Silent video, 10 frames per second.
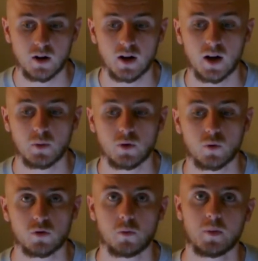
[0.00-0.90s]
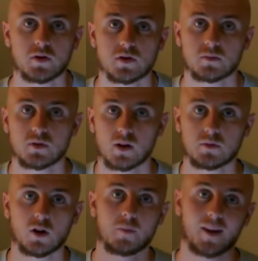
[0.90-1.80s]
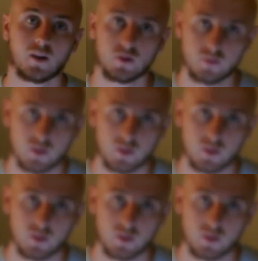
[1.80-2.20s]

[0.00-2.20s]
I want to also budget some time to go back over,